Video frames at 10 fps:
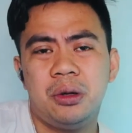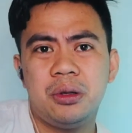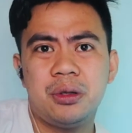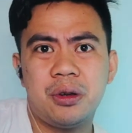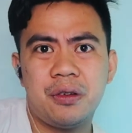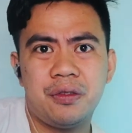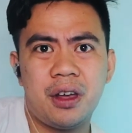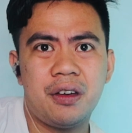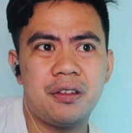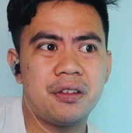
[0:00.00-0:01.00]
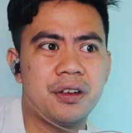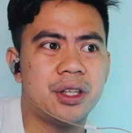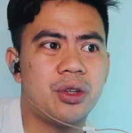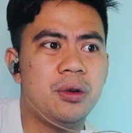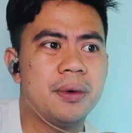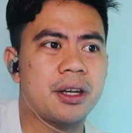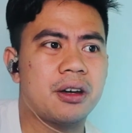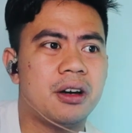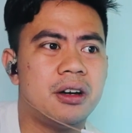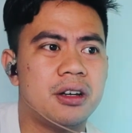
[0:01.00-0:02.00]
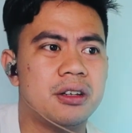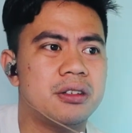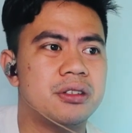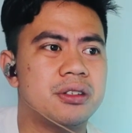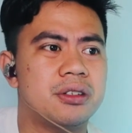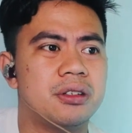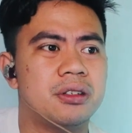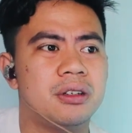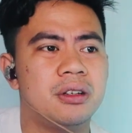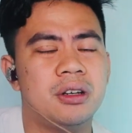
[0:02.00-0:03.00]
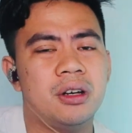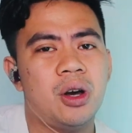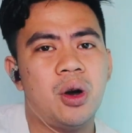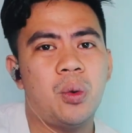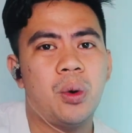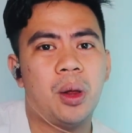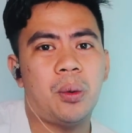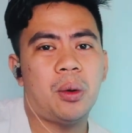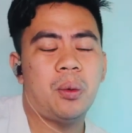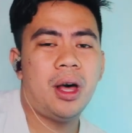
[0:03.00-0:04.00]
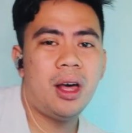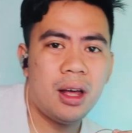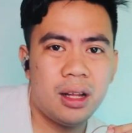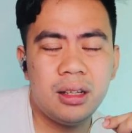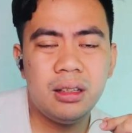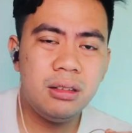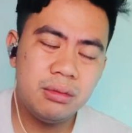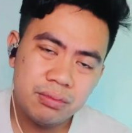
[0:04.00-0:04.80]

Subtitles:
What's your favorite? Oh my gosh. Well.